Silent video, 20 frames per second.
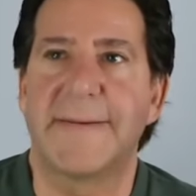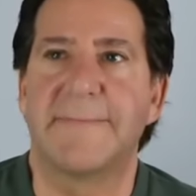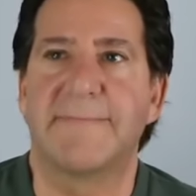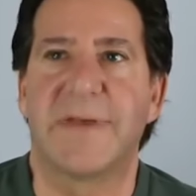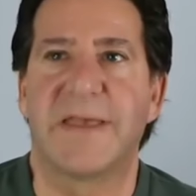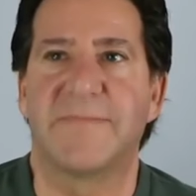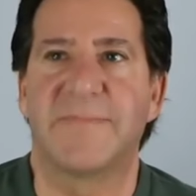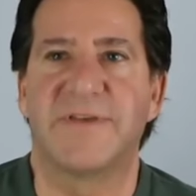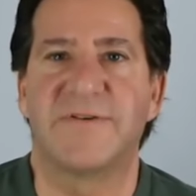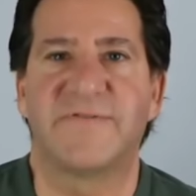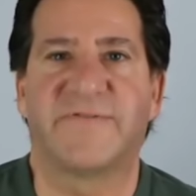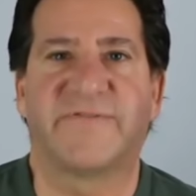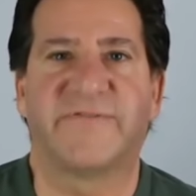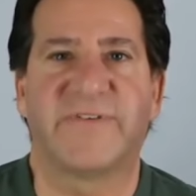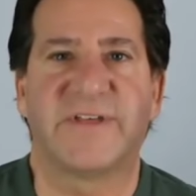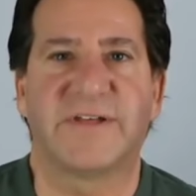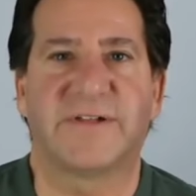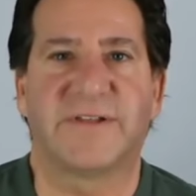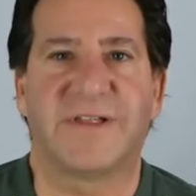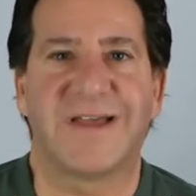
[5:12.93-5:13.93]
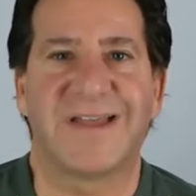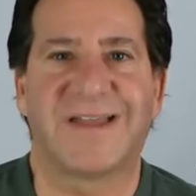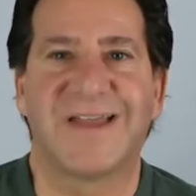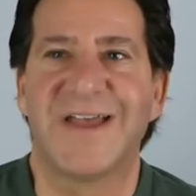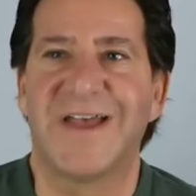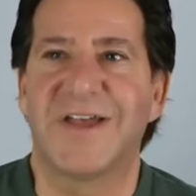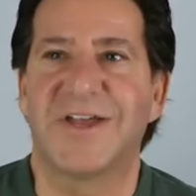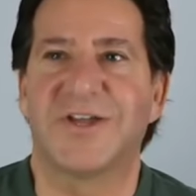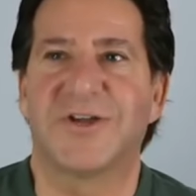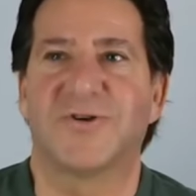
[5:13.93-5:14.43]
Maybe you feel like
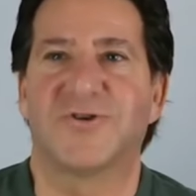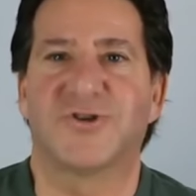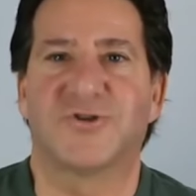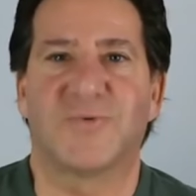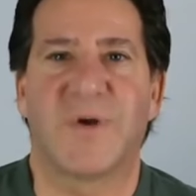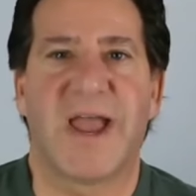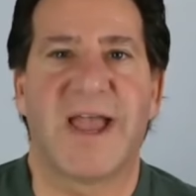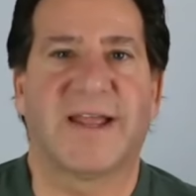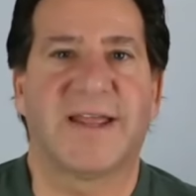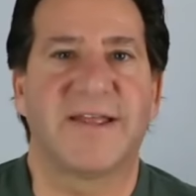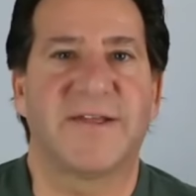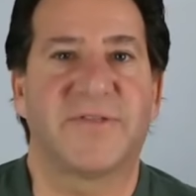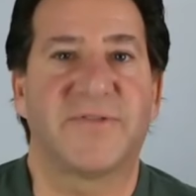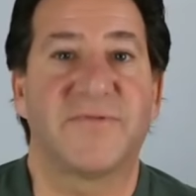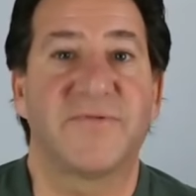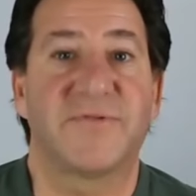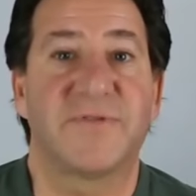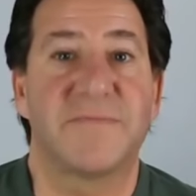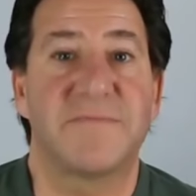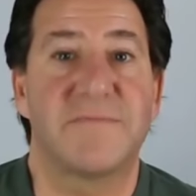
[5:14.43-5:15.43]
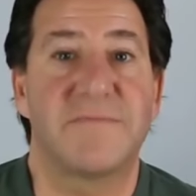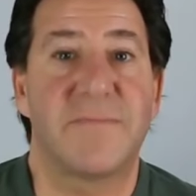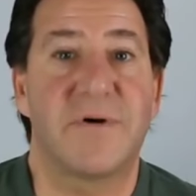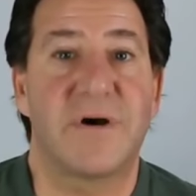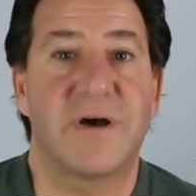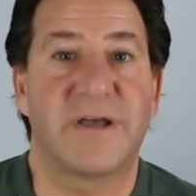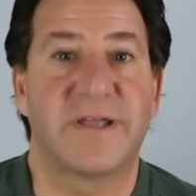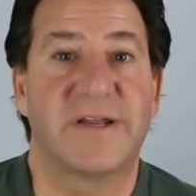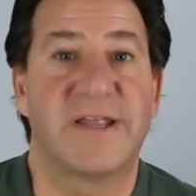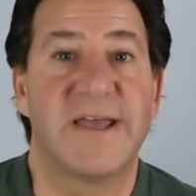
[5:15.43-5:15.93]
you're dragging through the
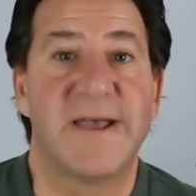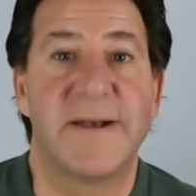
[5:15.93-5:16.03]
mud